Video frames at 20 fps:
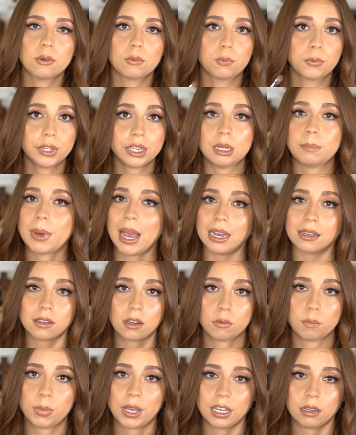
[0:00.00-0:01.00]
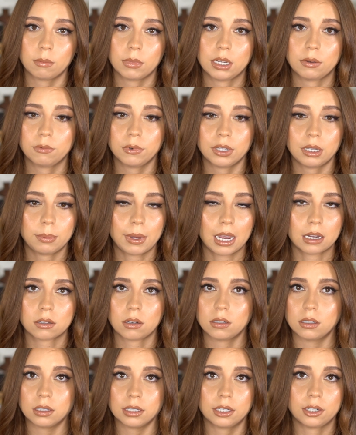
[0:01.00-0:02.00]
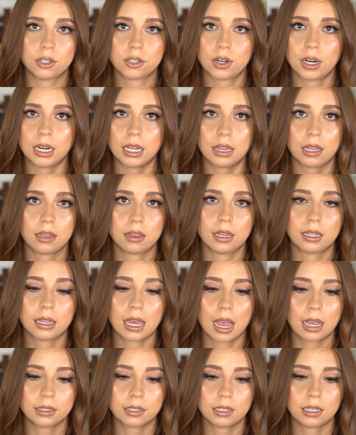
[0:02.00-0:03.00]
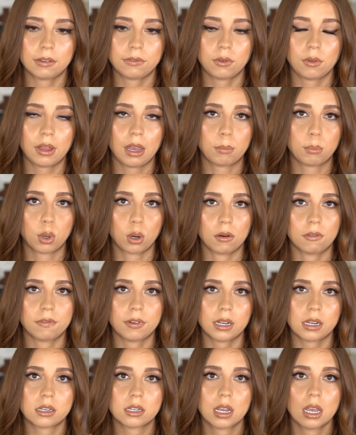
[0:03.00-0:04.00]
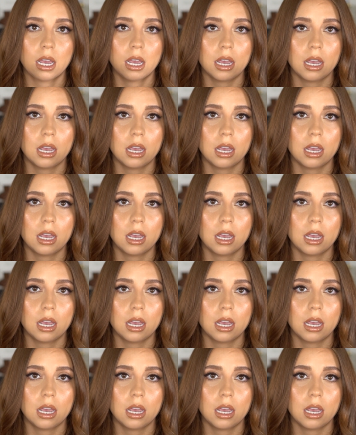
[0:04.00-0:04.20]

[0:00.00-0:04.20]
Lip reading: it really packs on pigment, really packs on glitters or anything like that to give you that perfect